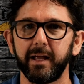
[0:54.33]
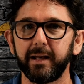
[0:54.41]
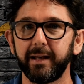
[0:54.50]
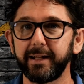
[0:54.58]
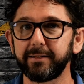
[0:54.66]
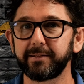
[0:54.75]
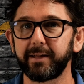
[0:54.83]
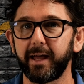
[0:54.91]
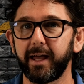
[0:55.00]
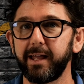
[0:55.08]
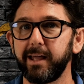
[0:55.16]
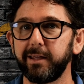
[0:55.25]
Let's
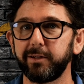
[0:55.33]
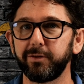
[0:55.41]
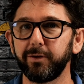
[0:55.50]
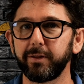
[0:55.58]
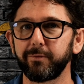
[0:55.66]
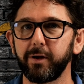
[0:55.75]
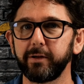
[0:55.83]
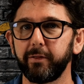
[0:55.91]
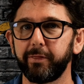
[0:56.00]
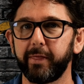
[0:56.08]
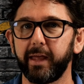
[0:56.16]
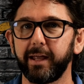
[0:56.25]
say you do the
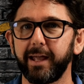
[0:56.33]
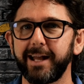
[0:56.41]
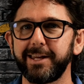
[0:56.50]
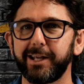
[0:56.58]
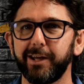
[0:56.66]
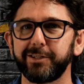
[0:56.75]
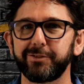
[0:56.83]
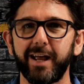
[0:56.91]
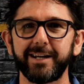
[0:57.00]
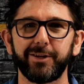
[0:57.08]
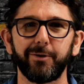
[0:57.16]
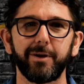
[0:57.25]
wrong thing and you go
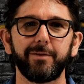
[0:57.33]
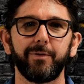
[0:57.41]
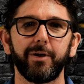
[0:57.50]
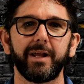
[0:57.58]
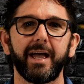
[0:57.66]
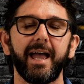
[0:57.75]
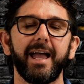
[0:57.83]
straight to your inverter